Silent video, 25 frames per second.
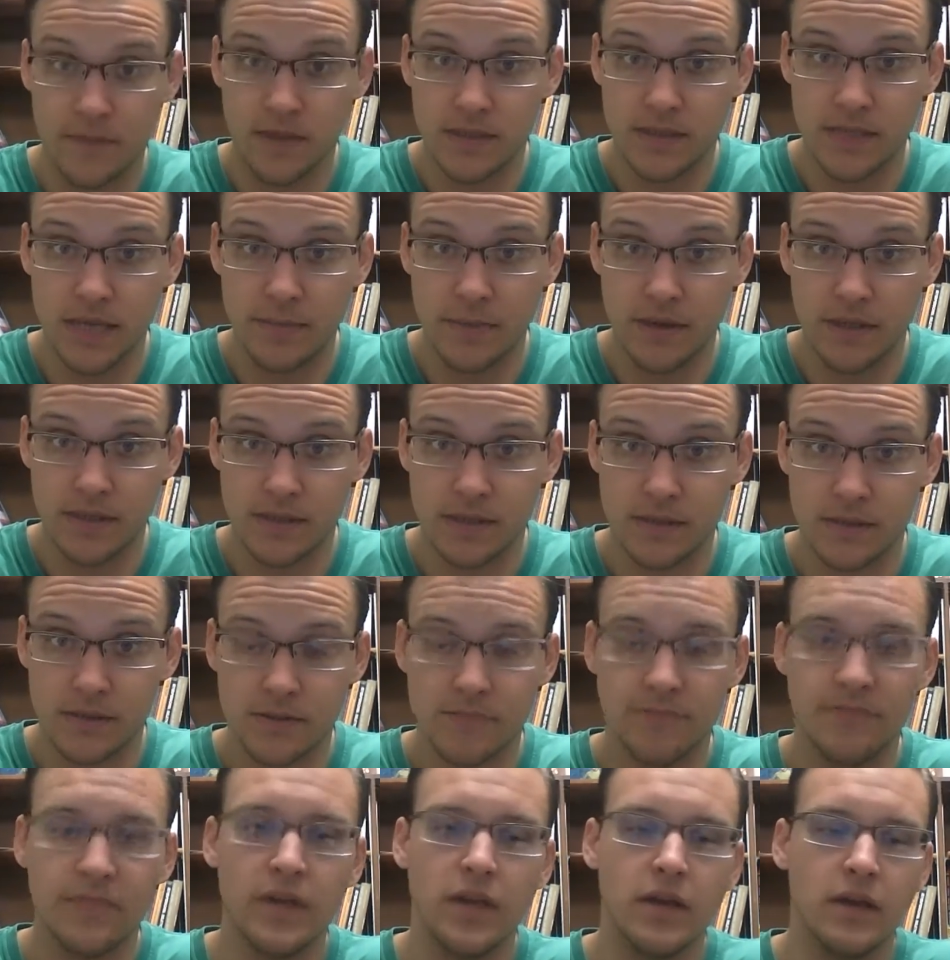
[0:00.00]
Does that make sense?
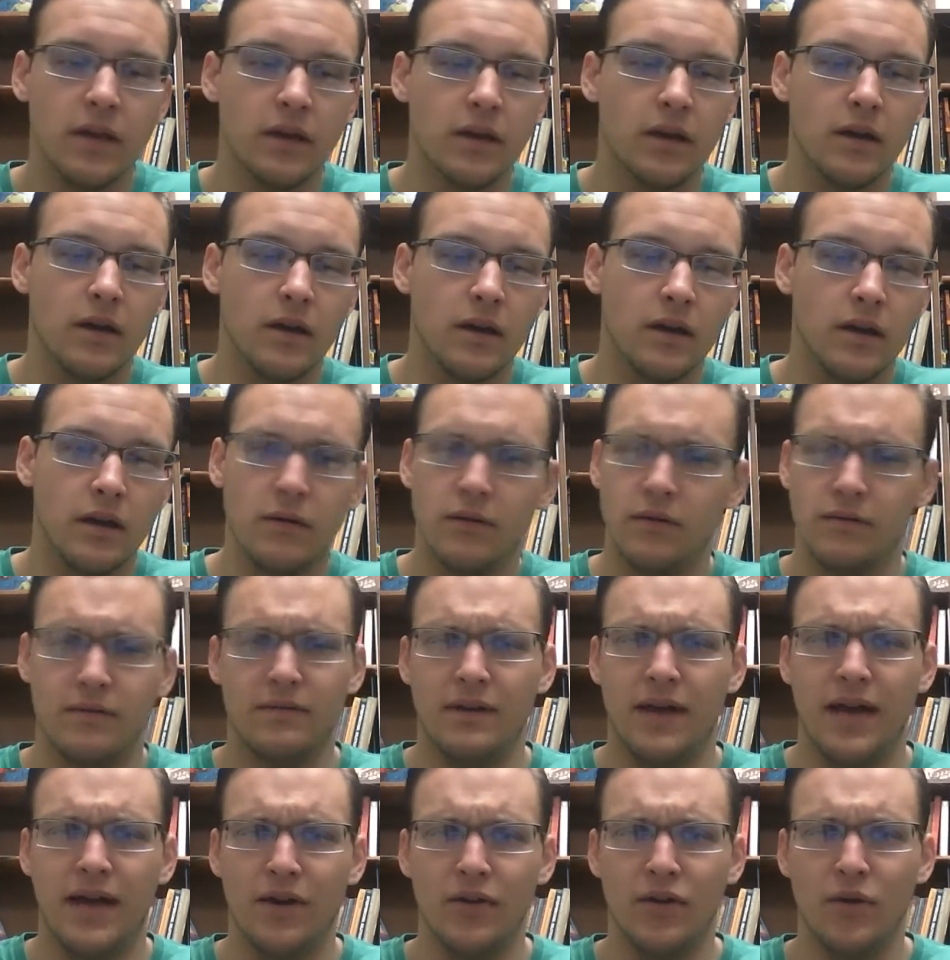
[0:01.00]

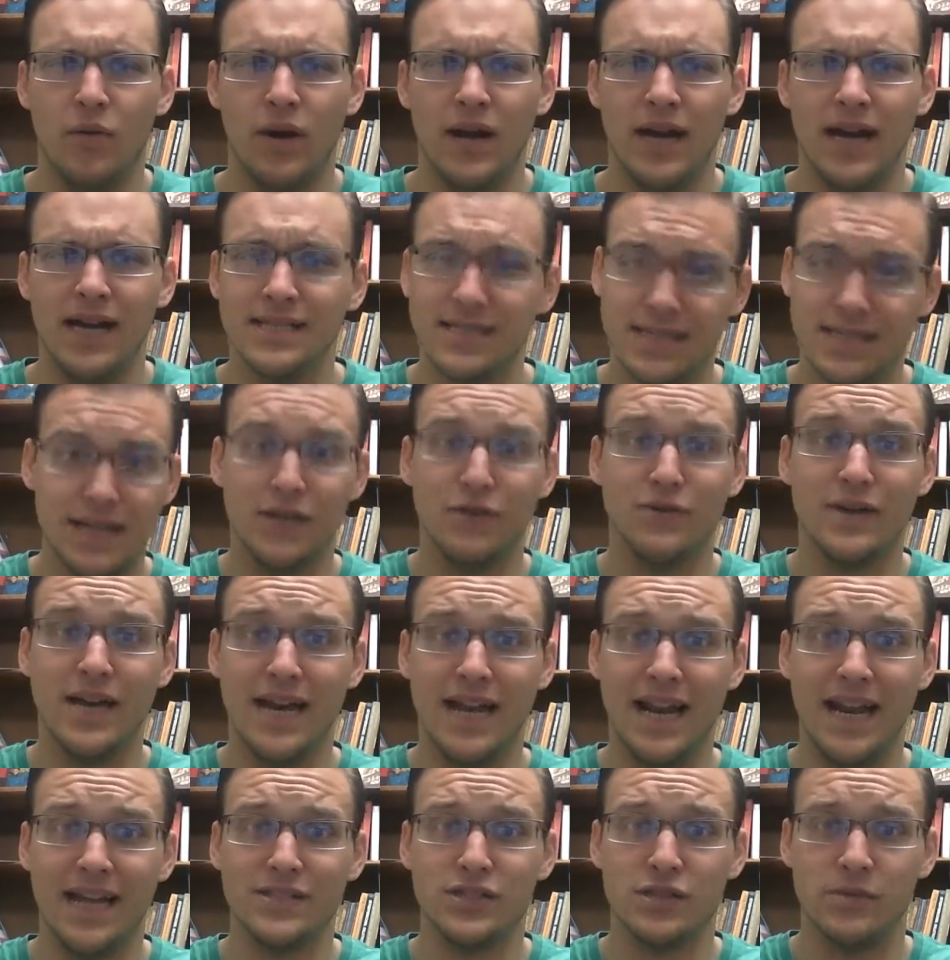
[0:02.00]
I don't know why I asked that. You
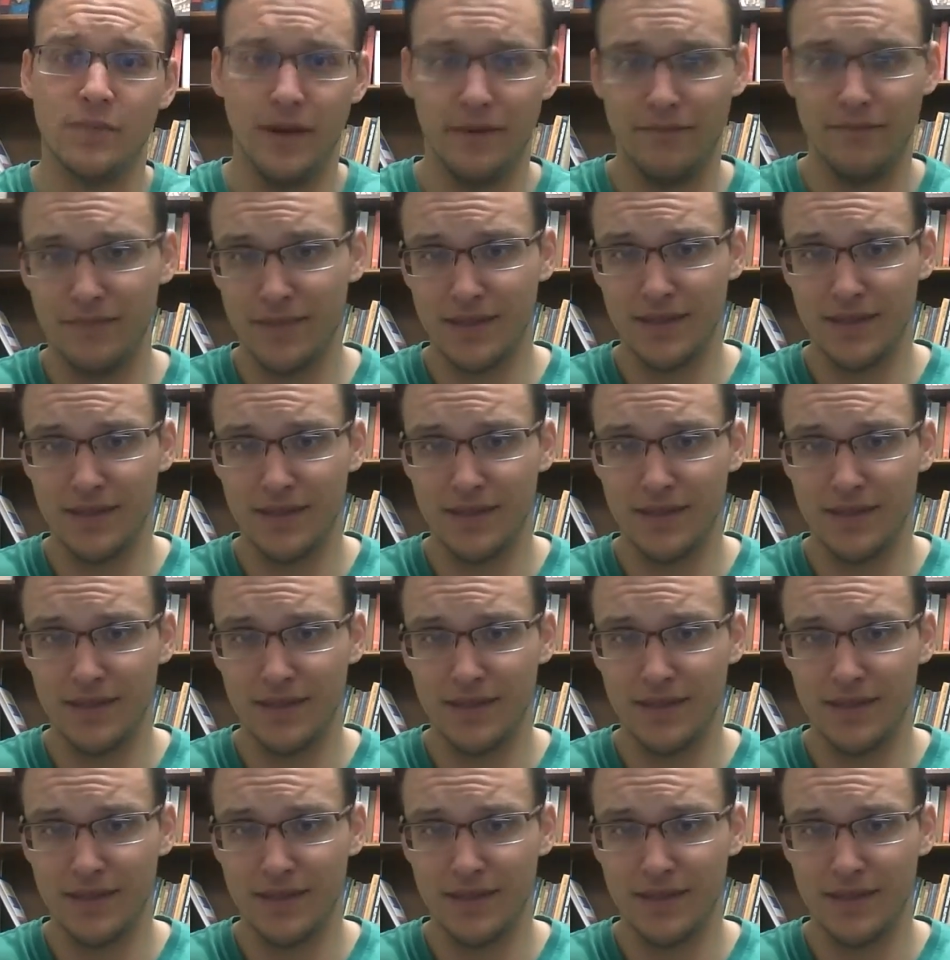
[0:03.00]
can't answer me.